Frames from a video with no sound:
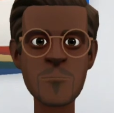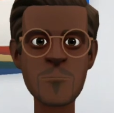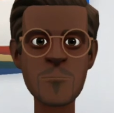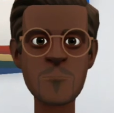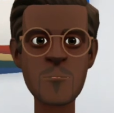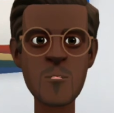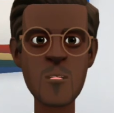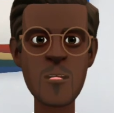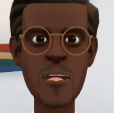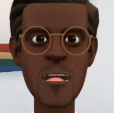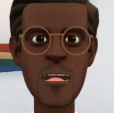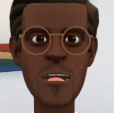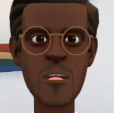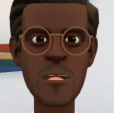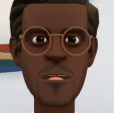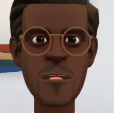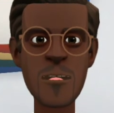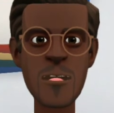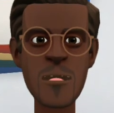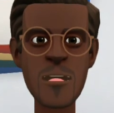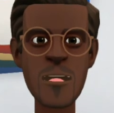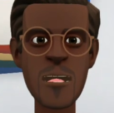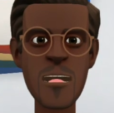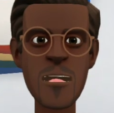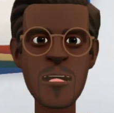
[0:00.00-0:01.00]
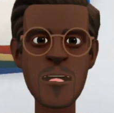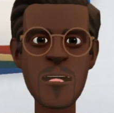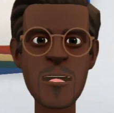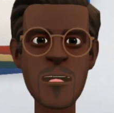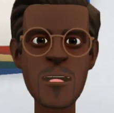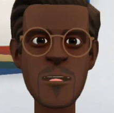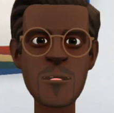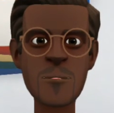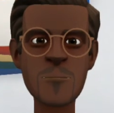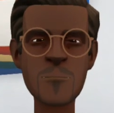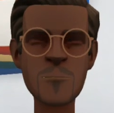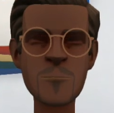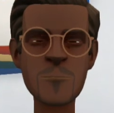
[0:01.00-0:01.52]
More interesting
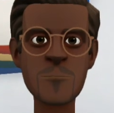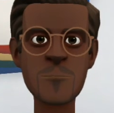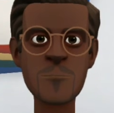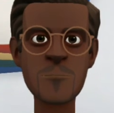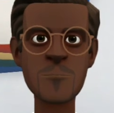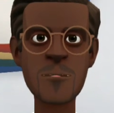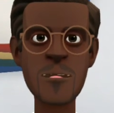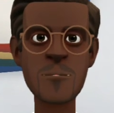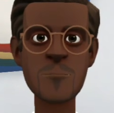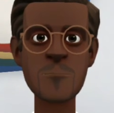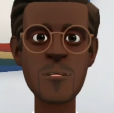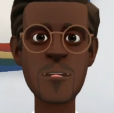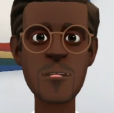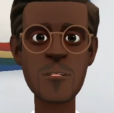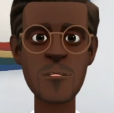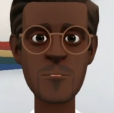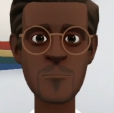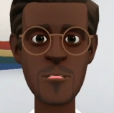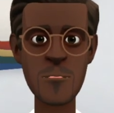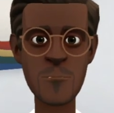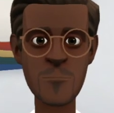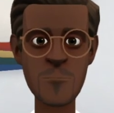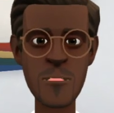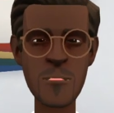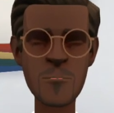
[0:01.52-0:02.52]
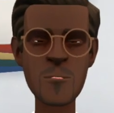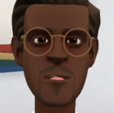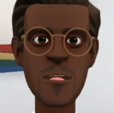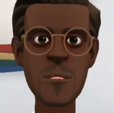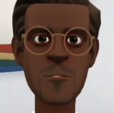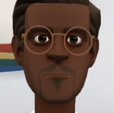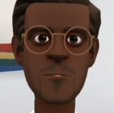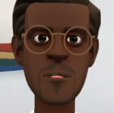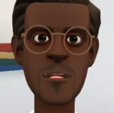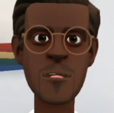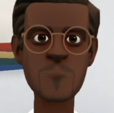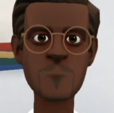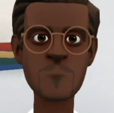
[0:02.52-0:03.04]
data. The maximum memory
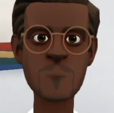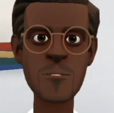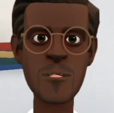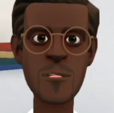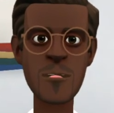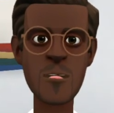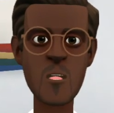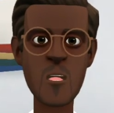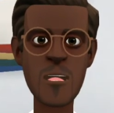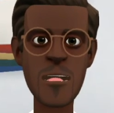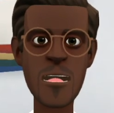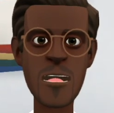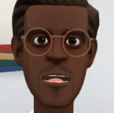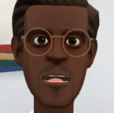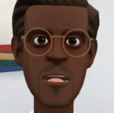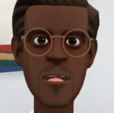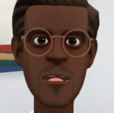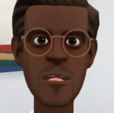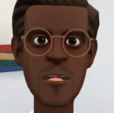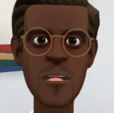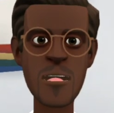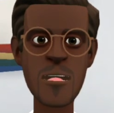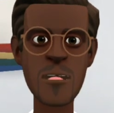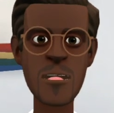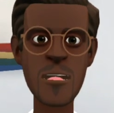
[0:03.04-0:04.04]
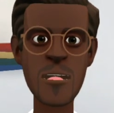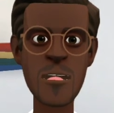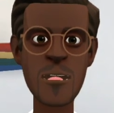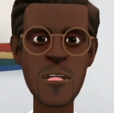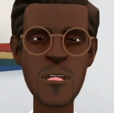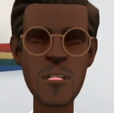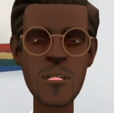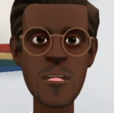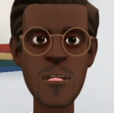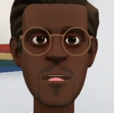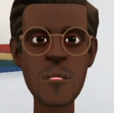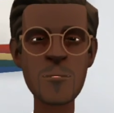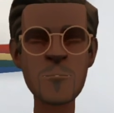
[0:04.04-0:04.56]
bus bandwidth is
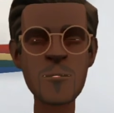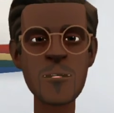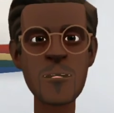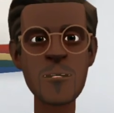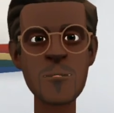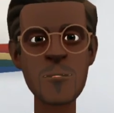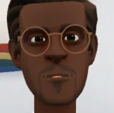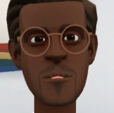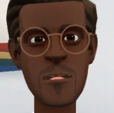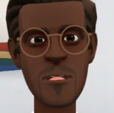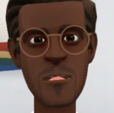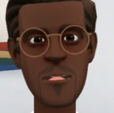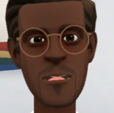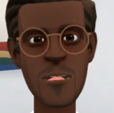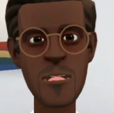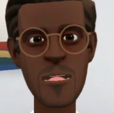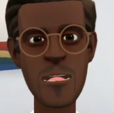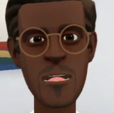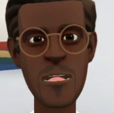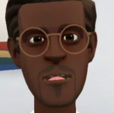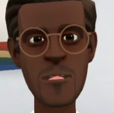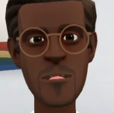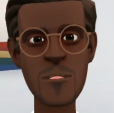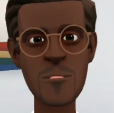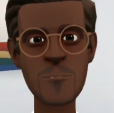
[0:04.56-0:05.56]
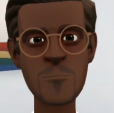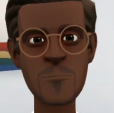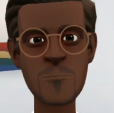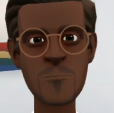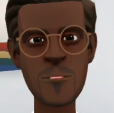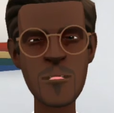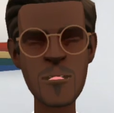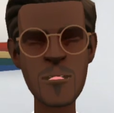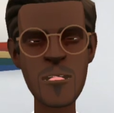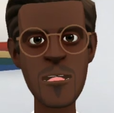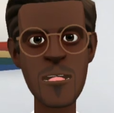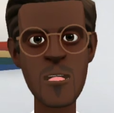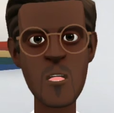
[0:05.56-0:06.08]
800 gigabytes/s,
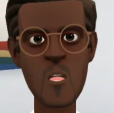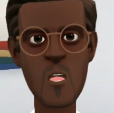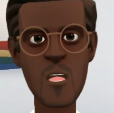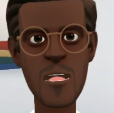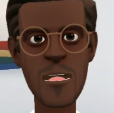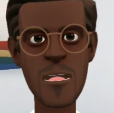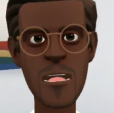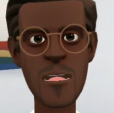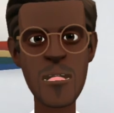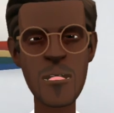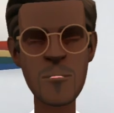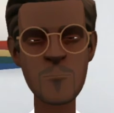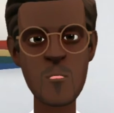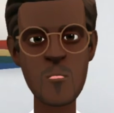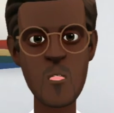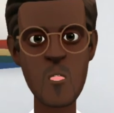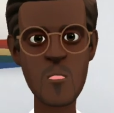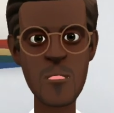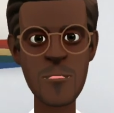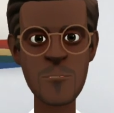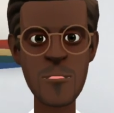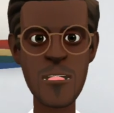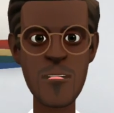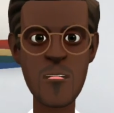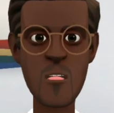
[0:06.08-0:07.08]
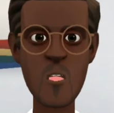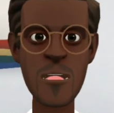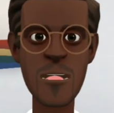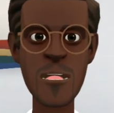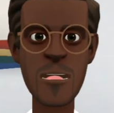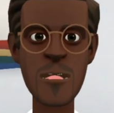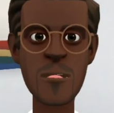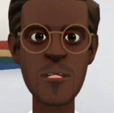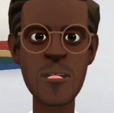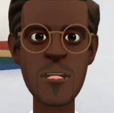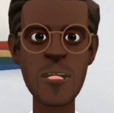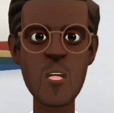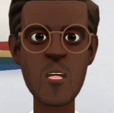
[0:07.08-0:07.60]
and the logic responsible for
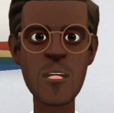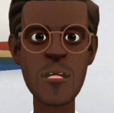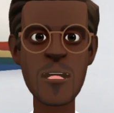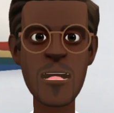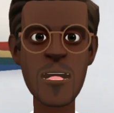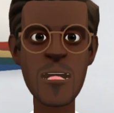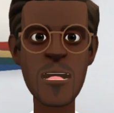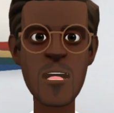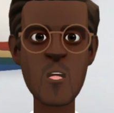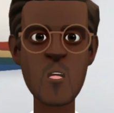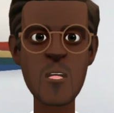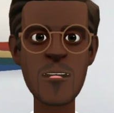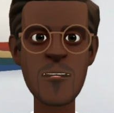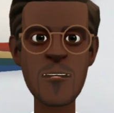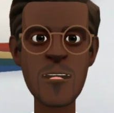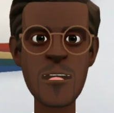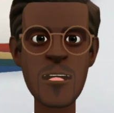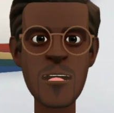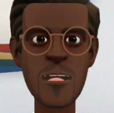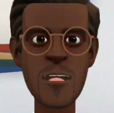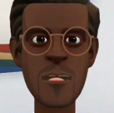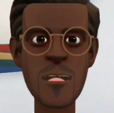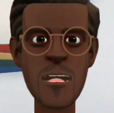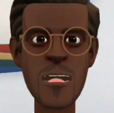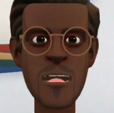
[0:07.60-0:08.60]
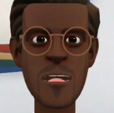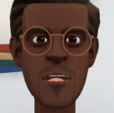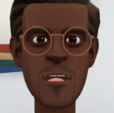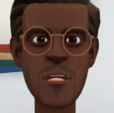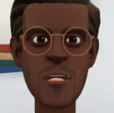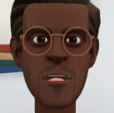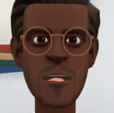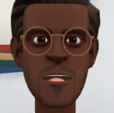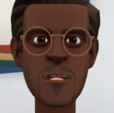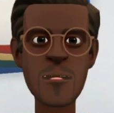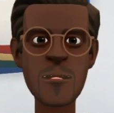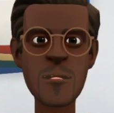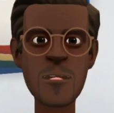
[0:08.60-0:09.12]
executing the artificial
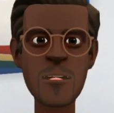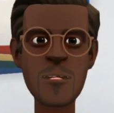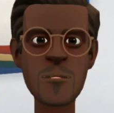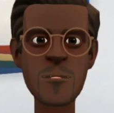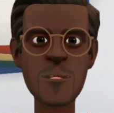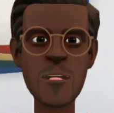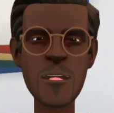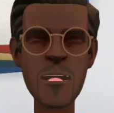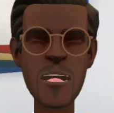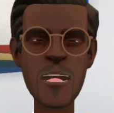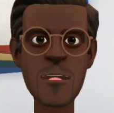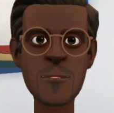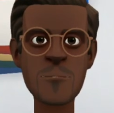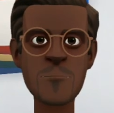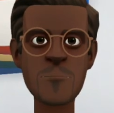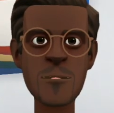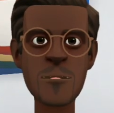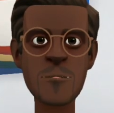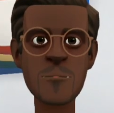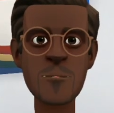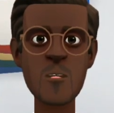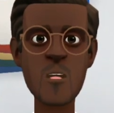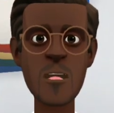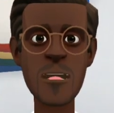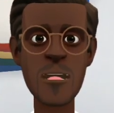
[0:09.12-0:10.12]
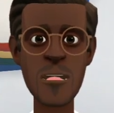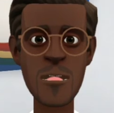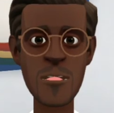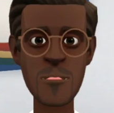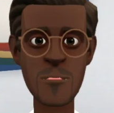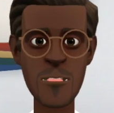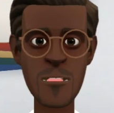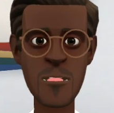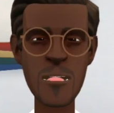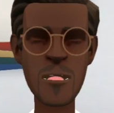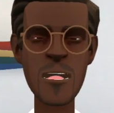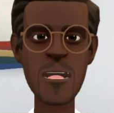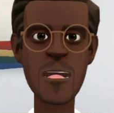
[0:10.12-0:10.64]
intelligence algorithms, which
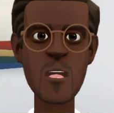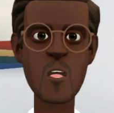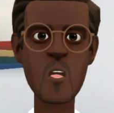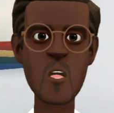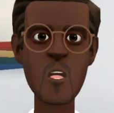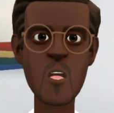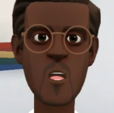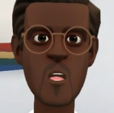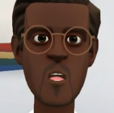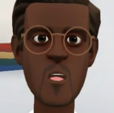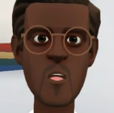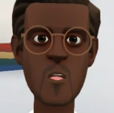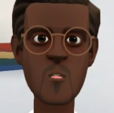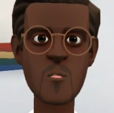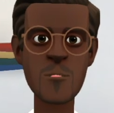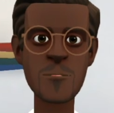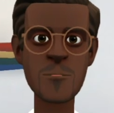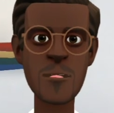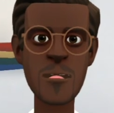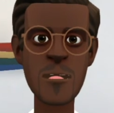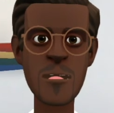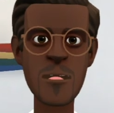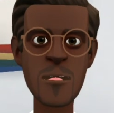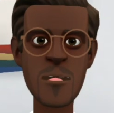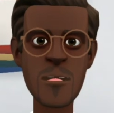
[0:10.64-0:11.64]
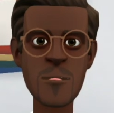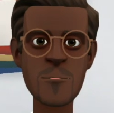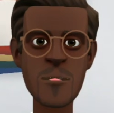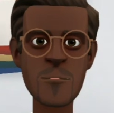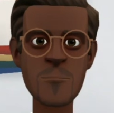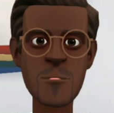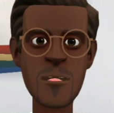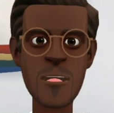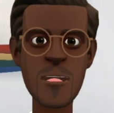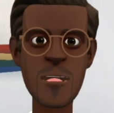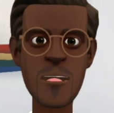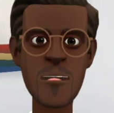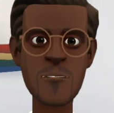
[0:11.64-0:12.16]
has 32 cores, is
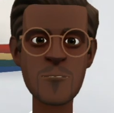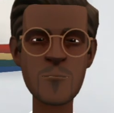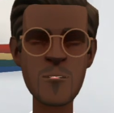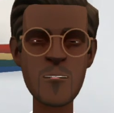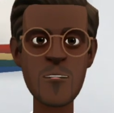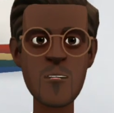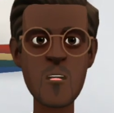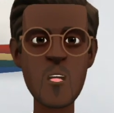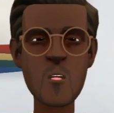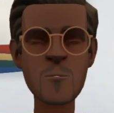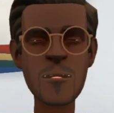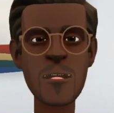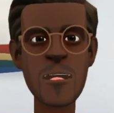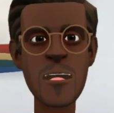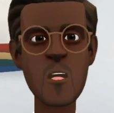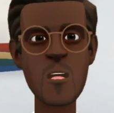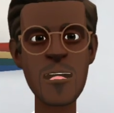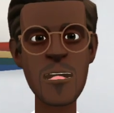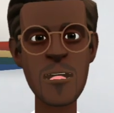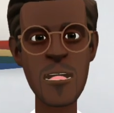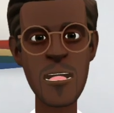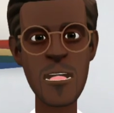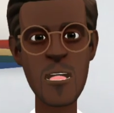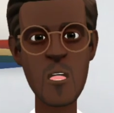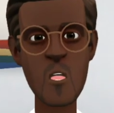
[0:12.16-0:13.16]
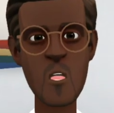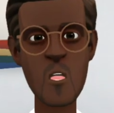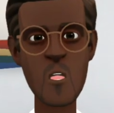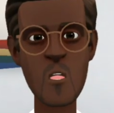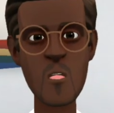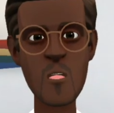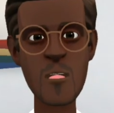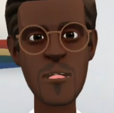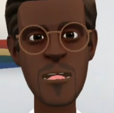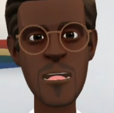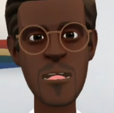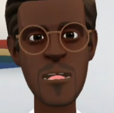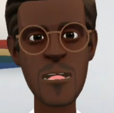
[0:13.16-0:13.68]
capable of performing 22
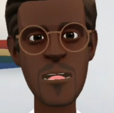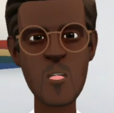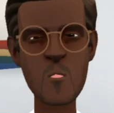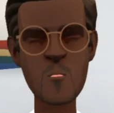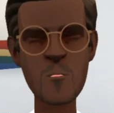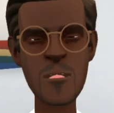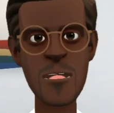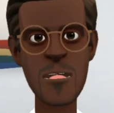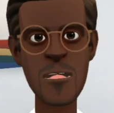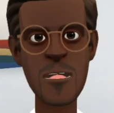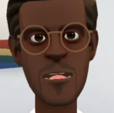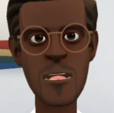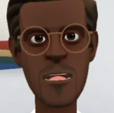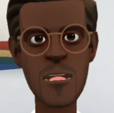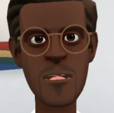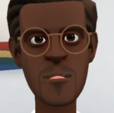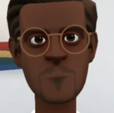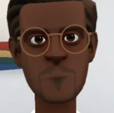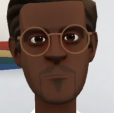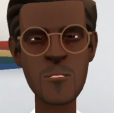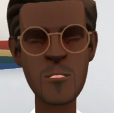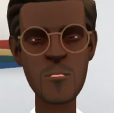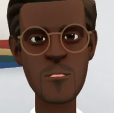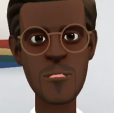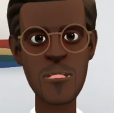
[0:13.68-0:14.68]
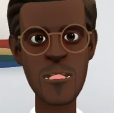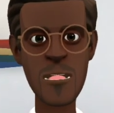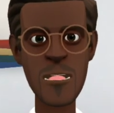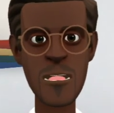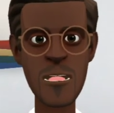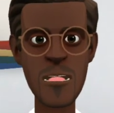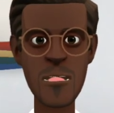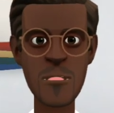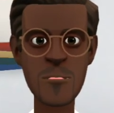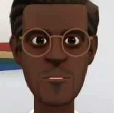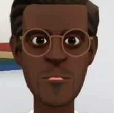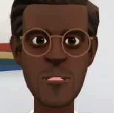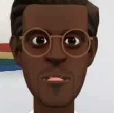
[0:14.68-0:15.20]
trillion operations per
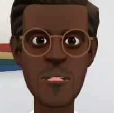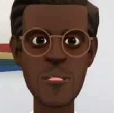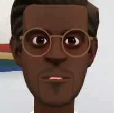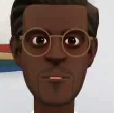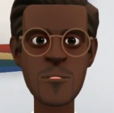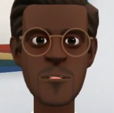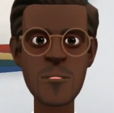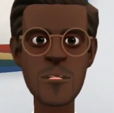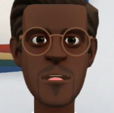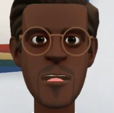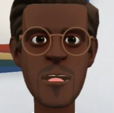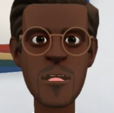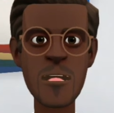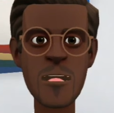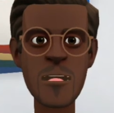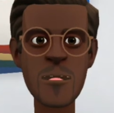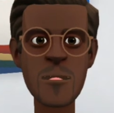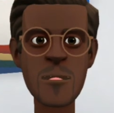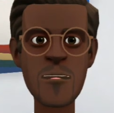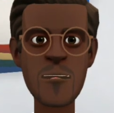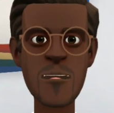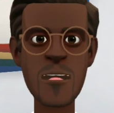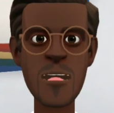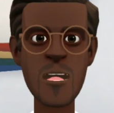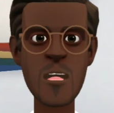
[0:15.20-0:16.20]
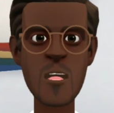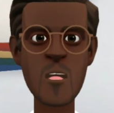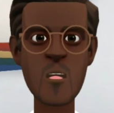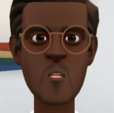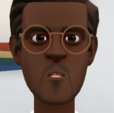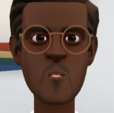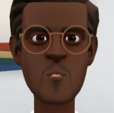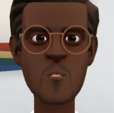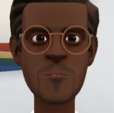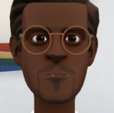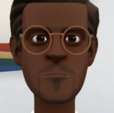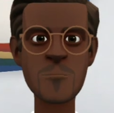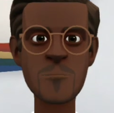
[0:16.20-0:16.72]
second. That's trillions of
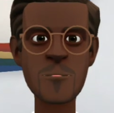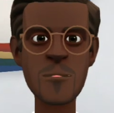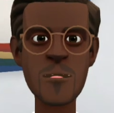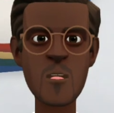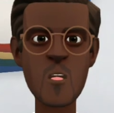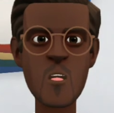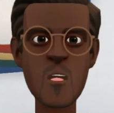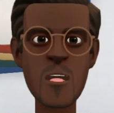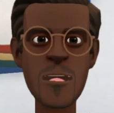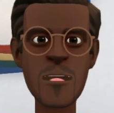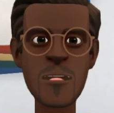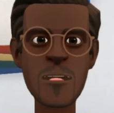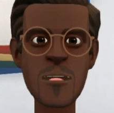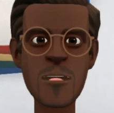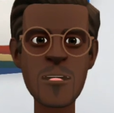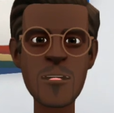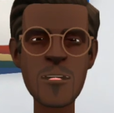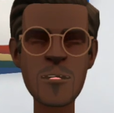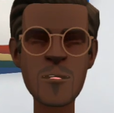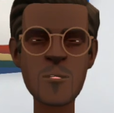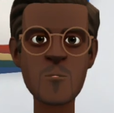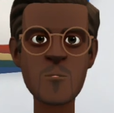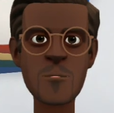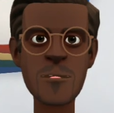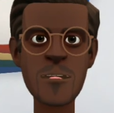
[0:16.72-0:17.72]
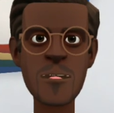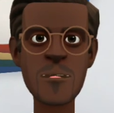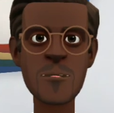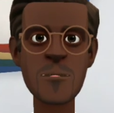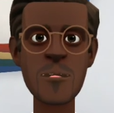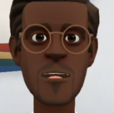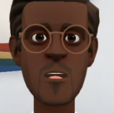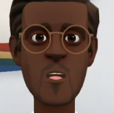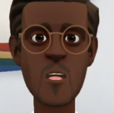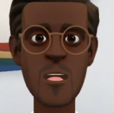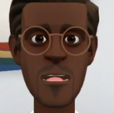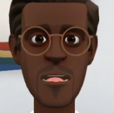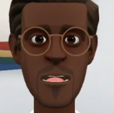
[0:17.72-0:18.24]
hours, not the
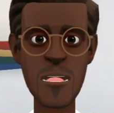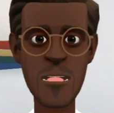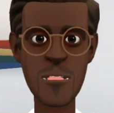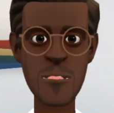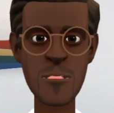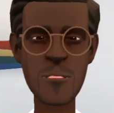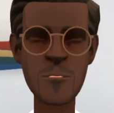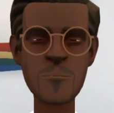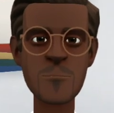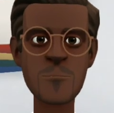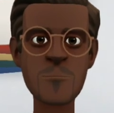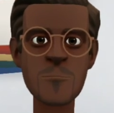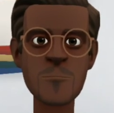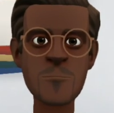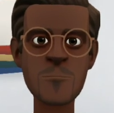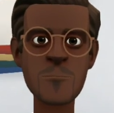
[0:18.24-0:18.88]
Anglo-Saxon ones.